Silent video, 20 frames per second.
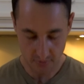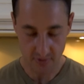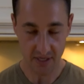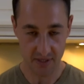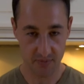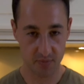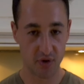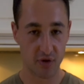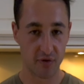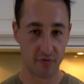
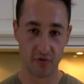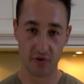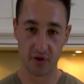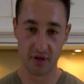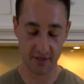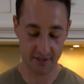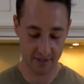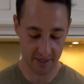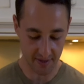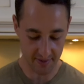That's beautiful. You
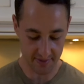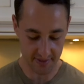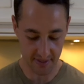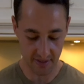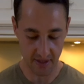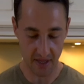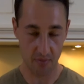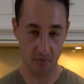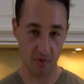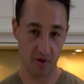can taste the
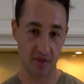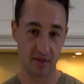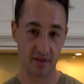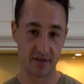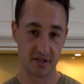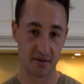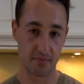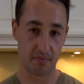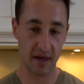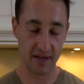lemon,
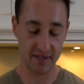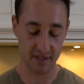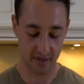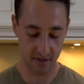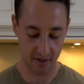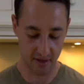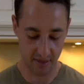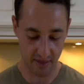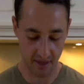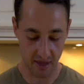there's the
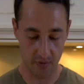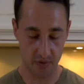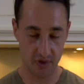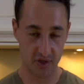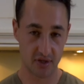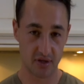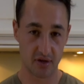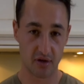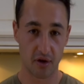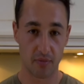basil in there, which
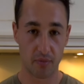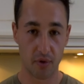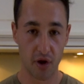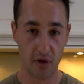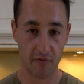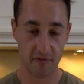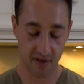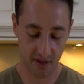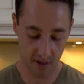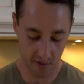is going to go
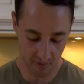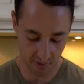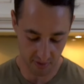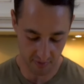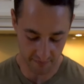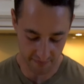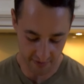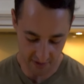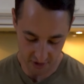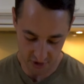perfectly with
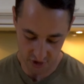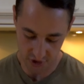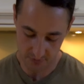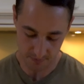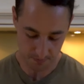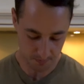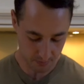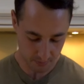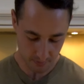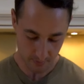the fish.
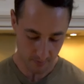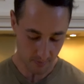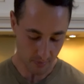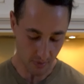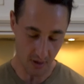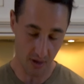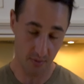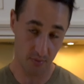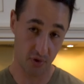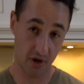
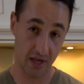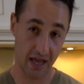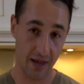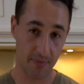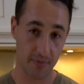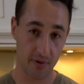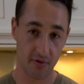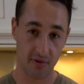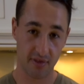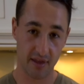I'm pretty
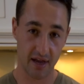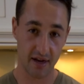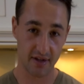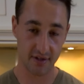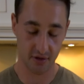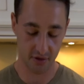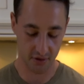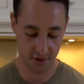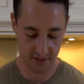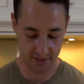happy with that. It's
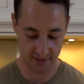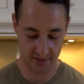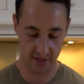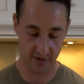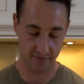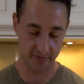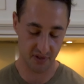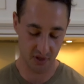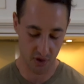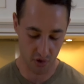got just
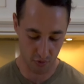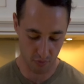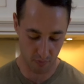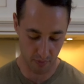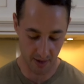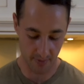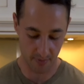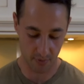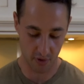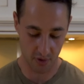enough salt and
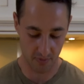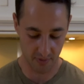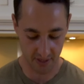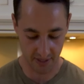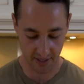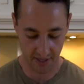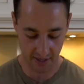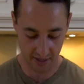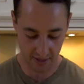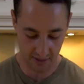pepper and a bit
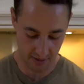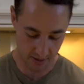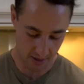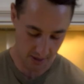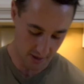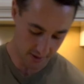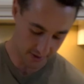of kick.